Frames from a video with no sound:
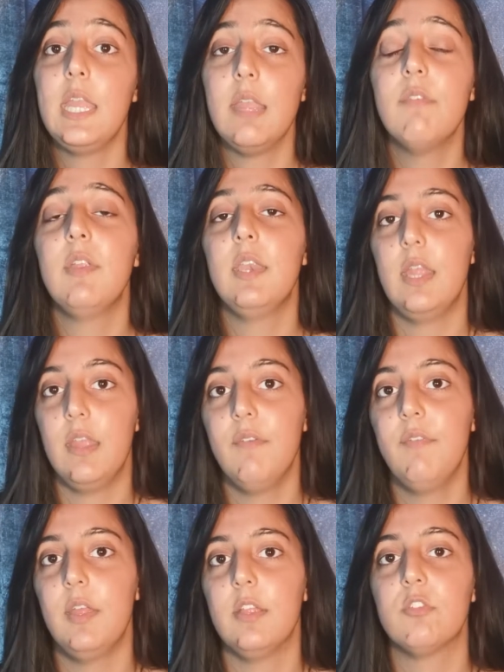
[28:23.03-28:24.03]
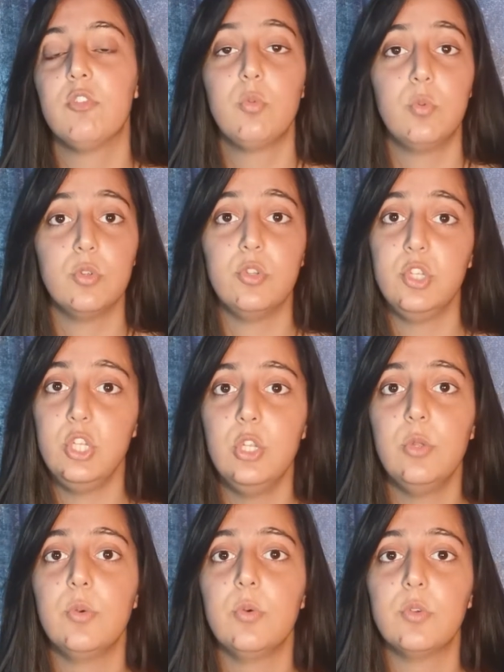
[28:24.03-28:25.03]
even if it's towards
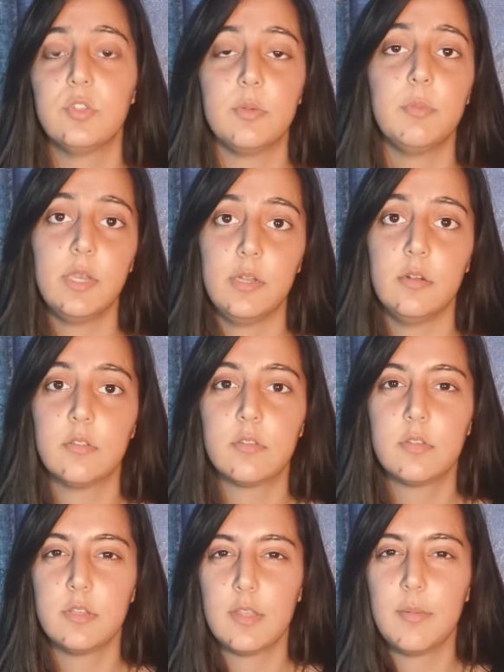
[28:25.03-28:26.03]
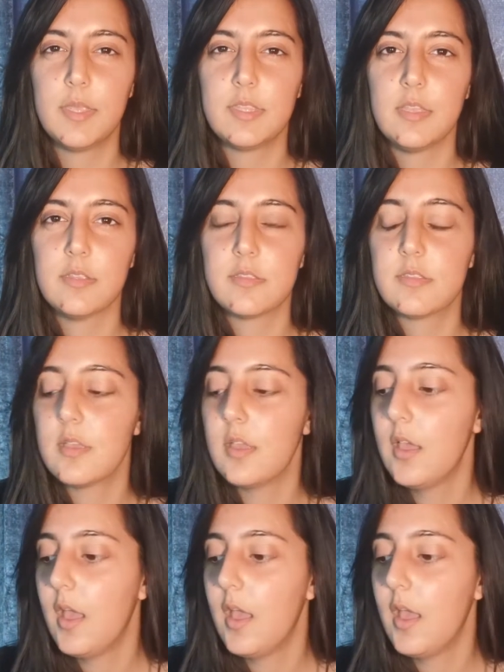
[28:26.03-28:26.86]
you or someone else. Does that make sense?